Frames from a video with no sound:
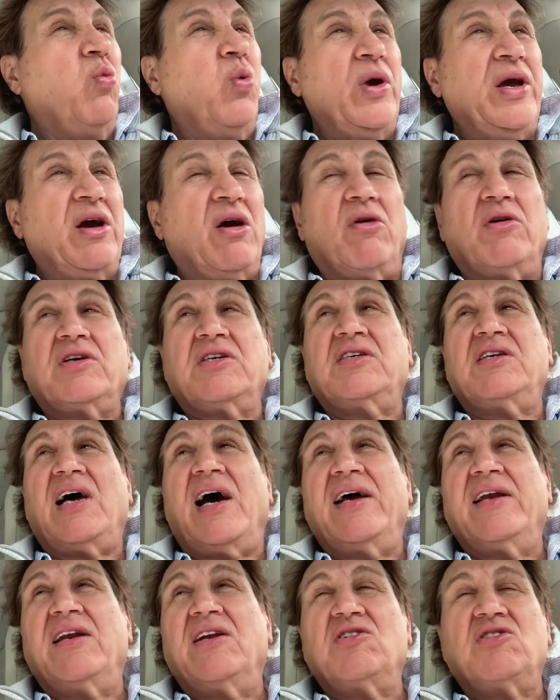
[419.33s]
We are
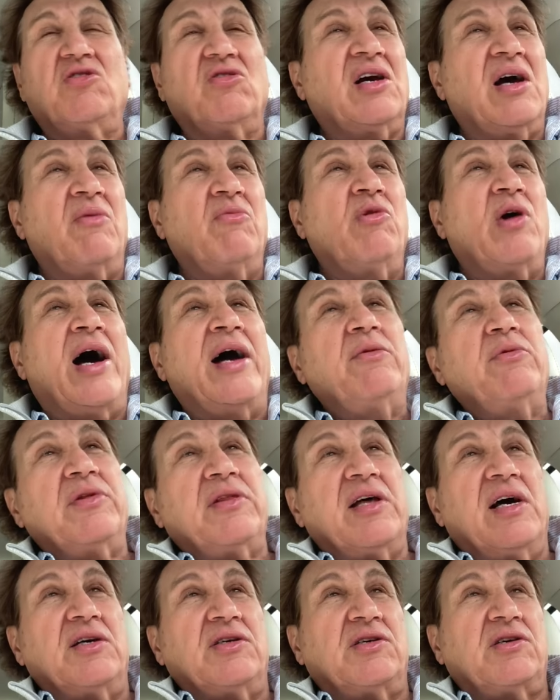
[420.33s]
excited, so come ride
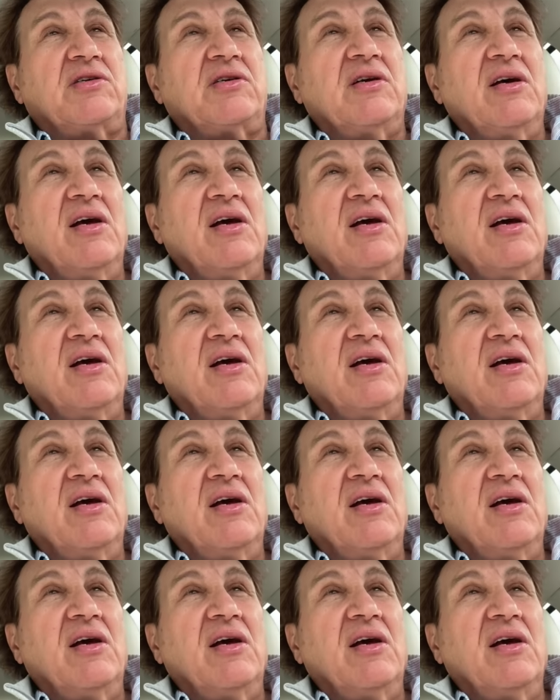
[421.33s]
with us.